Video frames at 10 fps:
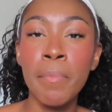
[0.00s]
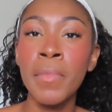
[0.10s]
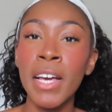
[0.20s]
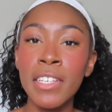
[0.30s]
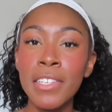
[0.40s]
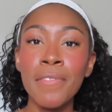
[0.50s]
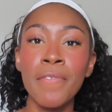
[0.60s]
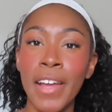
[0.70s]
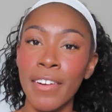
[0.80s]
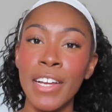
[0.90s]
Because it's a
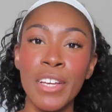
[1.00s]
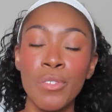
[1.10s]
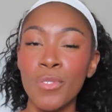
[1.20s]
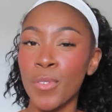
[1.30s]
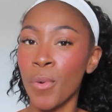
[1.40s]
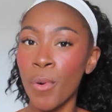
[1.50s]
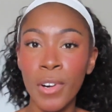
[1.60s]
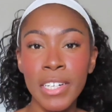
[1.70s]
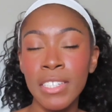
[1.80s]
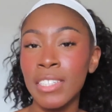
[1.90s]
very
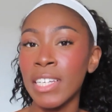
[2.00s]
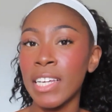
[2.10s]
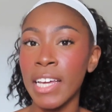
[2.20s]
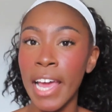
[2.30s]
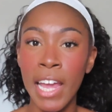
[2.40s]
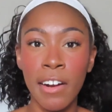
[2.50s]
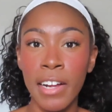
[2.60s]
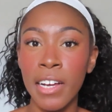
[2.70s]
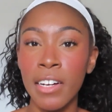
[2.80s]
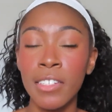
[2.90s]
touristy
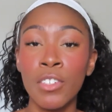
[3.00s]
area,